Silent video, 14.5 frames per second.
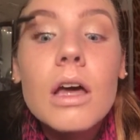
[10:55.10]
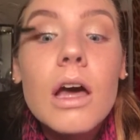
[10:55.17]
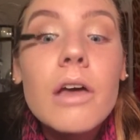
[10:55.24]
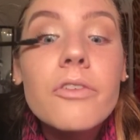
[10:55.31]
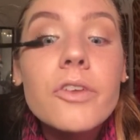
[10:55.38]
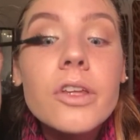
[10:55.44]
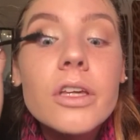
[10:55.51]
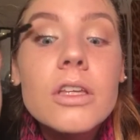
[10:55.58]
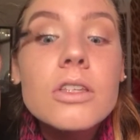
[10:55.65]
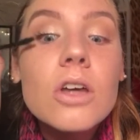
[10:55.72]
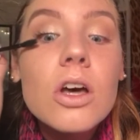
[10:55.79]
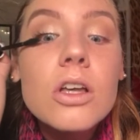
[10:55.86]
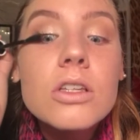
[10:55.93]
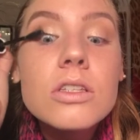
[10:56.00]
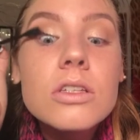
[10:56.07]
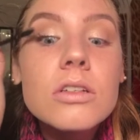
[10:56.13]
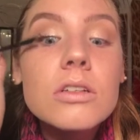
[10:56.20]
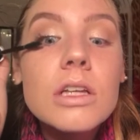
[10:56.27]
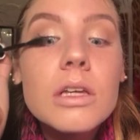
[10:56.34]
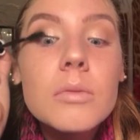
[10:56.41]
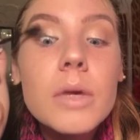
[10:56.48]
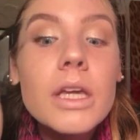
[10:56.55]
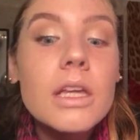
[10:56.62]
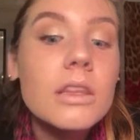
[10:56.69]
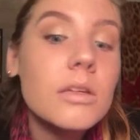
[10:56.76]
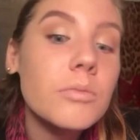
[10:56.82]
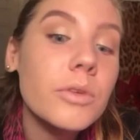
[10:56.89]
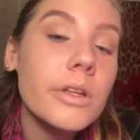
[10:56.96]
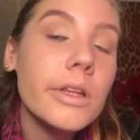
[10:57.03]
I feel like it's also like making
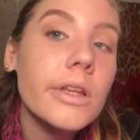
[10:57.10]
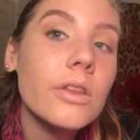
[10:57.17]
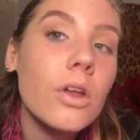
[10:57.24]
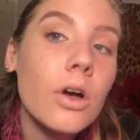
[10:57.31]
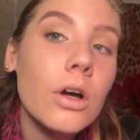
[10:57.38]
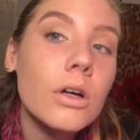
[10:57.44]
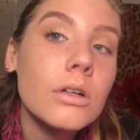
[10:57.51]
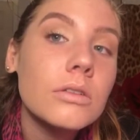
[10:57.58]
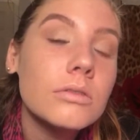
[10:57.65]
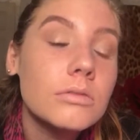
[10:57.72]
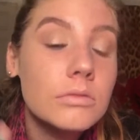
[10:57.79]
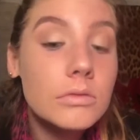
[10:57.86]
them really long.